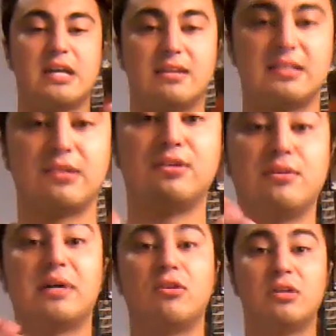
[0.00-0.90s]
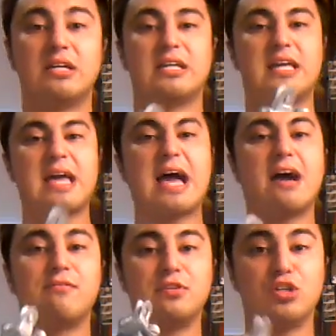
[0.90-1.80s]
I tell you about. It
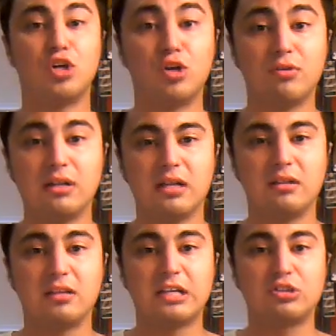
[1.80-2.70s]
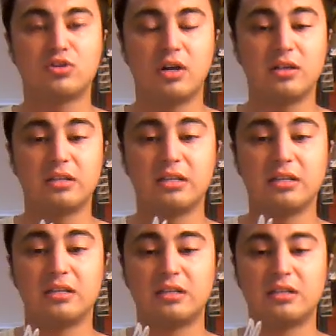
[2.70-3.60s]
have no
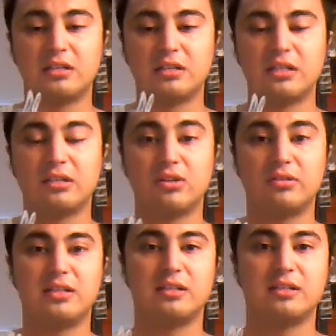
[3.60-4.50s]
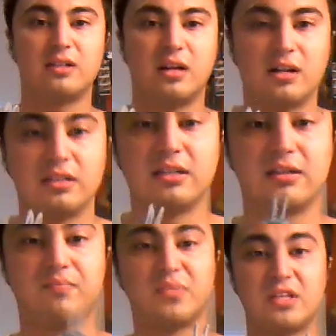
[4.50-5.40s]
electronic and no nothing on it.
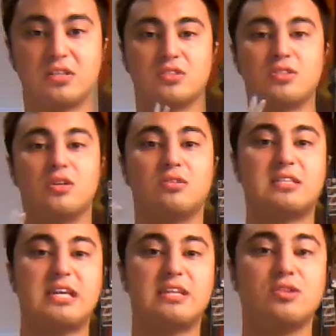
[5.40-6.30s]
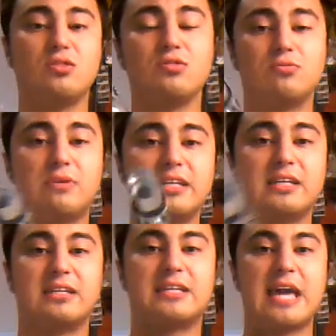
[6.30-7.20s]
So they use like
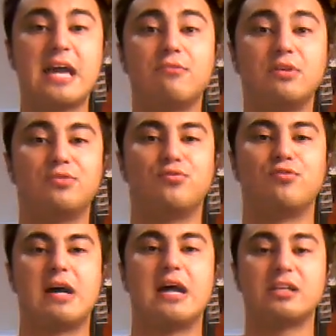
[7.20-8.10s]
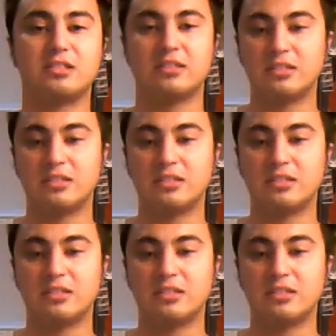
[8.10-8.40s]
a camera flash,